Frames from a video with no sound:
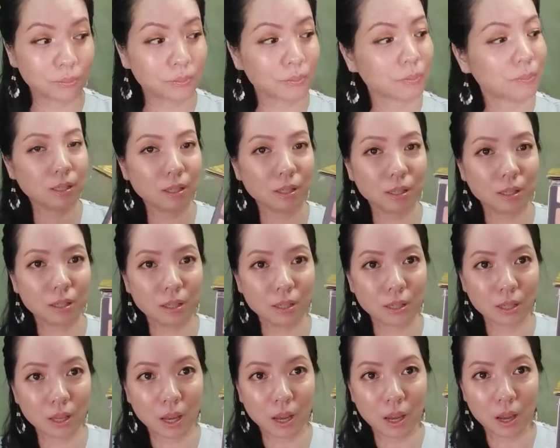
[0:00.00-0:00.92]
This
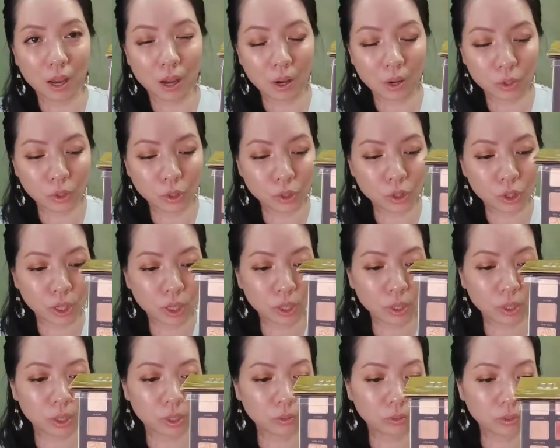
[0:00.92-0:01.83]
is
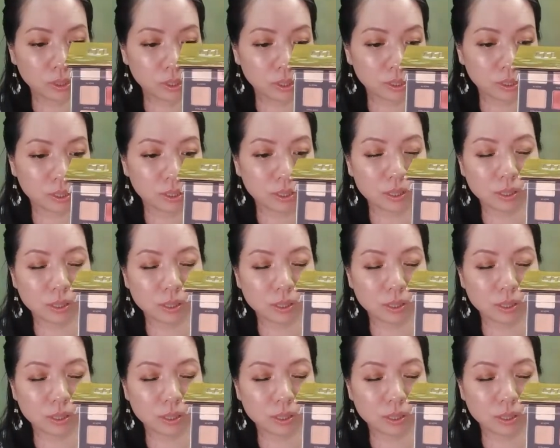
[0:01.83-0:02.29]
Ultra Gilded.